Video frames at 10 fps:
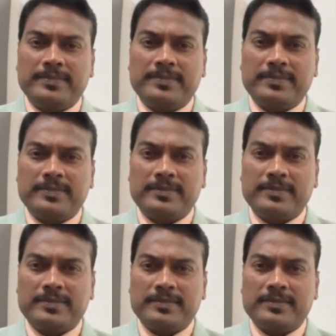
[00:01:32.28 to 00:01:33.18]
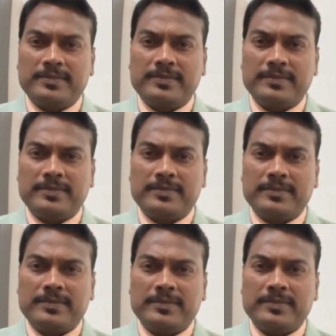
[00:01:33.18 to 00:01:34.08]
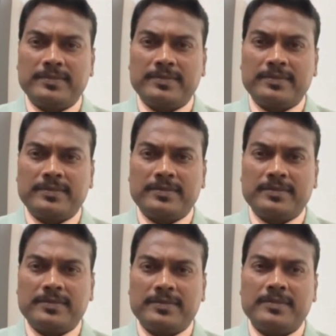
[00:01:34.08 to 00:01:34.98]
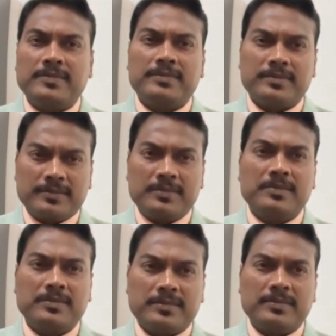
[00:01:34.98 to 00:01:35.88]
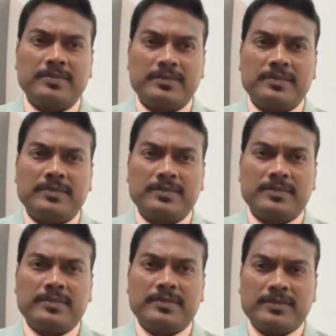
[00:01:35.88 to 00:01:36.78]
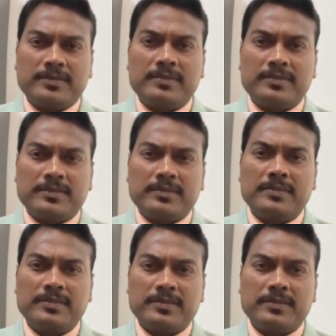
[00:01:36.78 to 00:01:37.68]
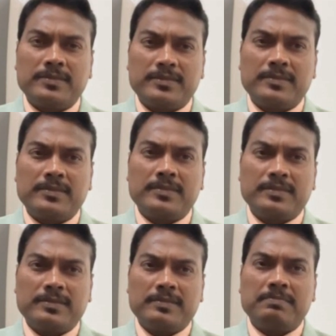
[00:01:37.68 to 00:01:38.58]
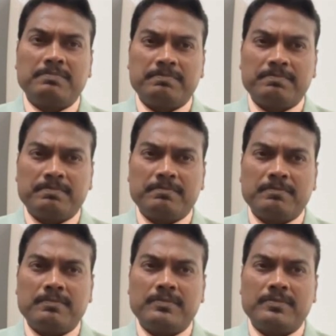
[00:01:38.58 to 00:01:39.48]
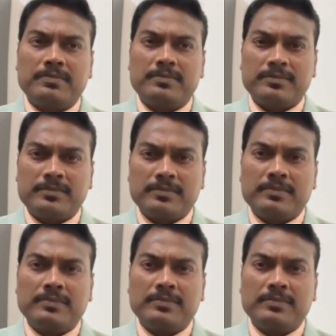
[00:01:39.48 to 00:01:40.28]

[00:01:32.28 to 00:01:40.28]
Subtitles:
(not speaking)